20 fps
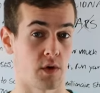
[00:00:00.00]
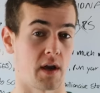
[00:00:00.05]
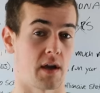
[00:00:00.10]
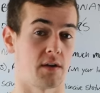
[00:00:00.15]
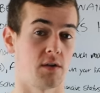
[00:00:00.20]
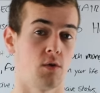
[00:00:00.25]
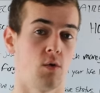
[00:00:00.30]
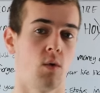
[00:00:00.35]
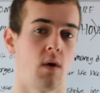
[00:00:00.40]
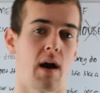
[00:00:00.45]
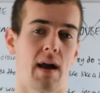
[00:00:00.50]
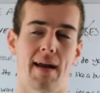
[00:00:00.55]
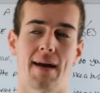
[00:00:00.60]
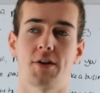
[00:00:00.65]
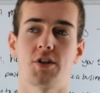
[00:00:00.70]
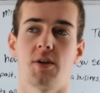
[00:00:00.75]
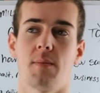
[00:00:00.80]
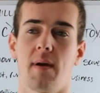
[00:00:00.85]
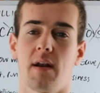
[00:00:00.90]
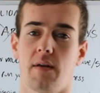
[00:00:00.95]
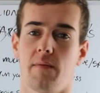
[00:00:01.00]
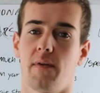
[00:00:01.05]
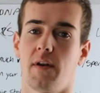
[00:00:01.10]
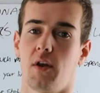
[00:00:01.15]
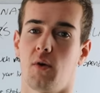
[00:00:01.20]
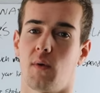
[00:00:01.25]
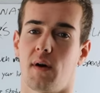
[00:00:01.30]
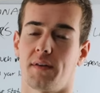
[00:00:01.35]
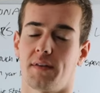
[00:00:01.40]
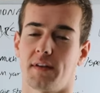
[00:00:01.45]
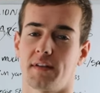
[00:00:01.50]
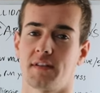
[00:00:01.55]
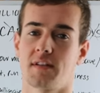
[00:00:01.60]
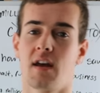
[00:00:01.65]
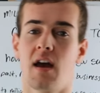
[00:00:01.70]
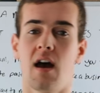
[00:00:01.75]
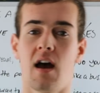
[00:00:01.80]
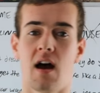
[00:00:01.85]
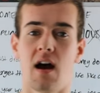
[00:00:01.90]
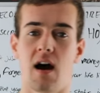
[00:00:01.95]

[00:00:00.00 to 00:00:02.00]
What I do, I actually made a video on this.